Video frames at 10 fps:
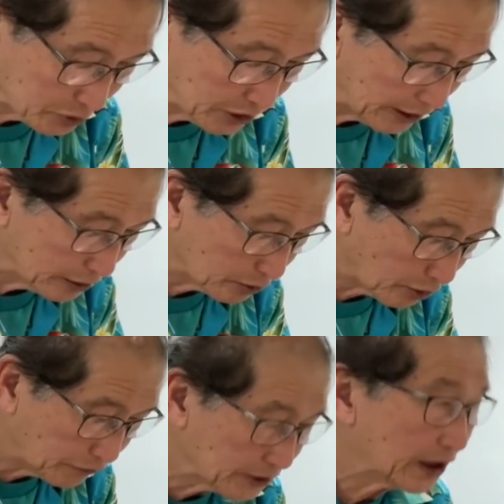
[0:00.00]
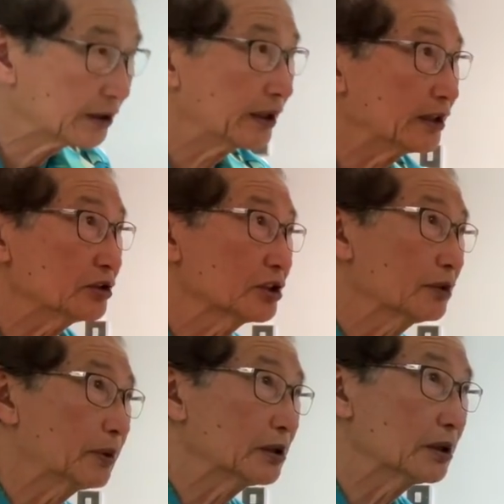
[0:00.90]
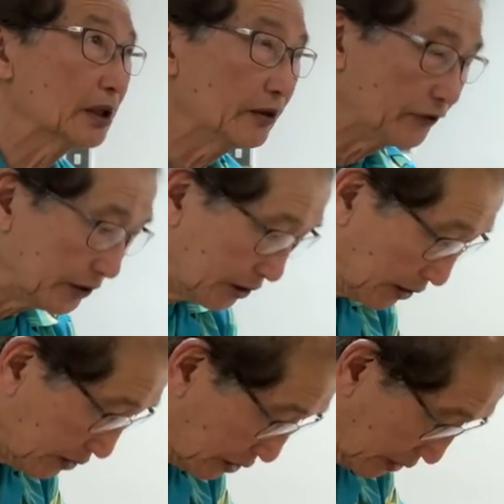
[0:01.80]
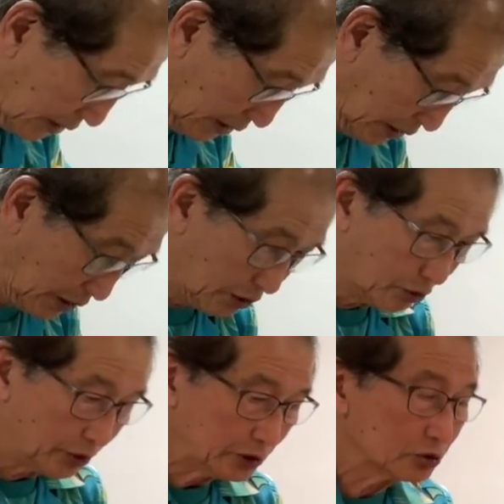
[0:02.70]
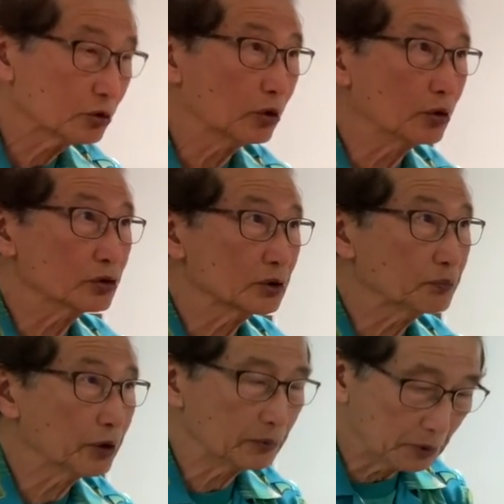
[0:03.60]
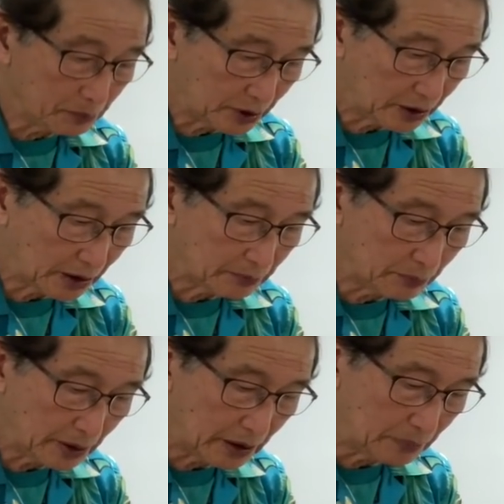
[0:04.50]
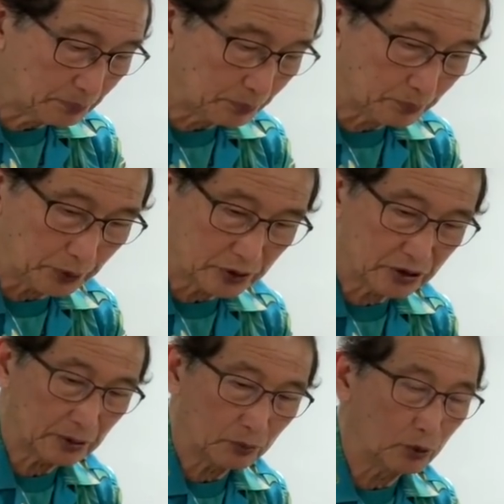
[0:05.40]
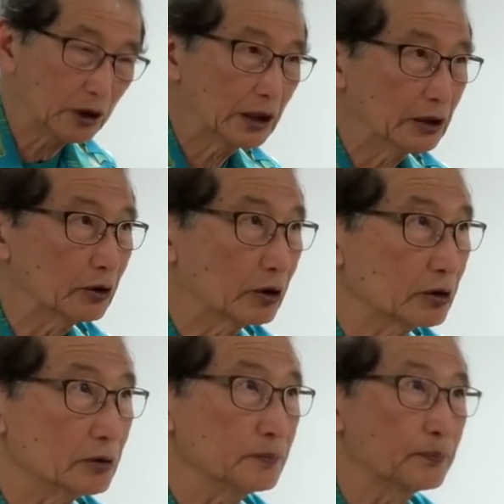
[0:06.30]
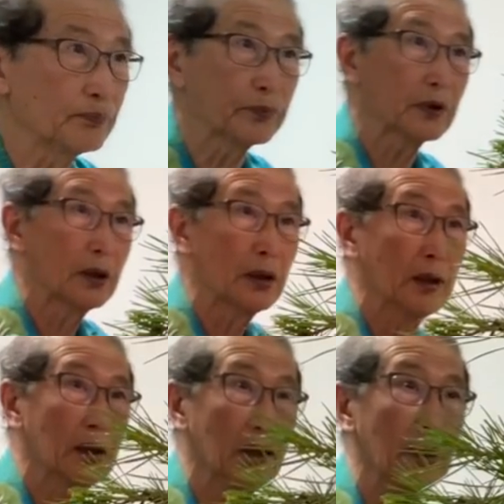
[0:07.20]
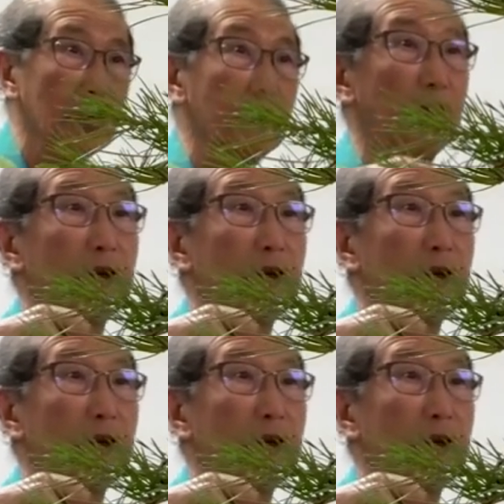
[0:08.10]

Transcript: take it off again next year but if it is going to cause a problem then I may put some wire on like for